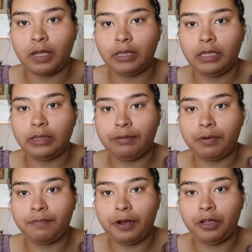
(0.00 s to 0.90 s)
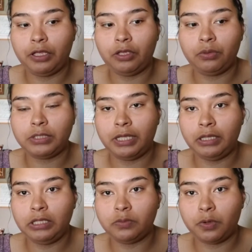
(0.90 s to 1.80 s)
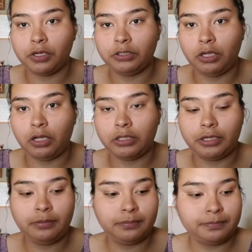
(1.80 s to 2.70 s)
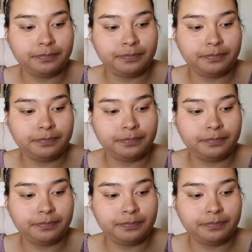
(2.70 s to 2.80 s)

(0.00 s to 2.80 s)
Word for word: I thought they were very cute, and these were a dollar.